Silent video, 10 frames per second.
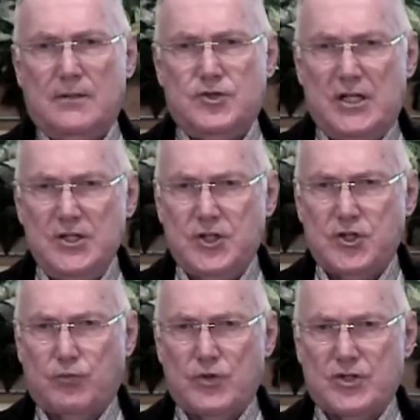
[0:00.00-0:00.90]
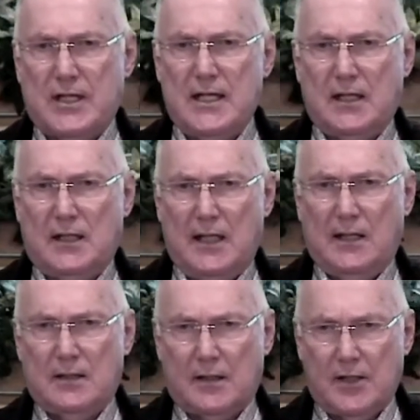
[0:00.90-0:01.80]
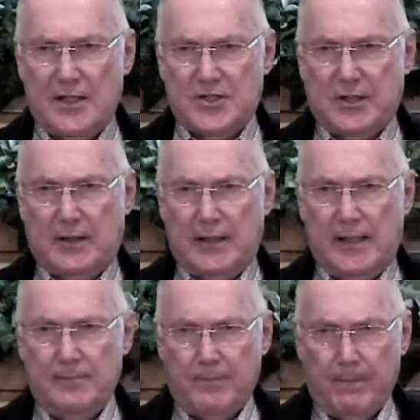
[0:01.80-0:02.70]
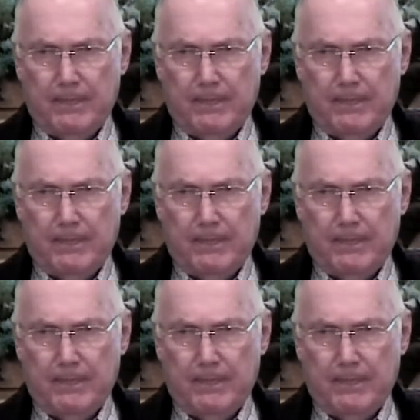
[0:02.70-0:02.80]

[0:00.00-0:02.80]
Jesus was taken into custody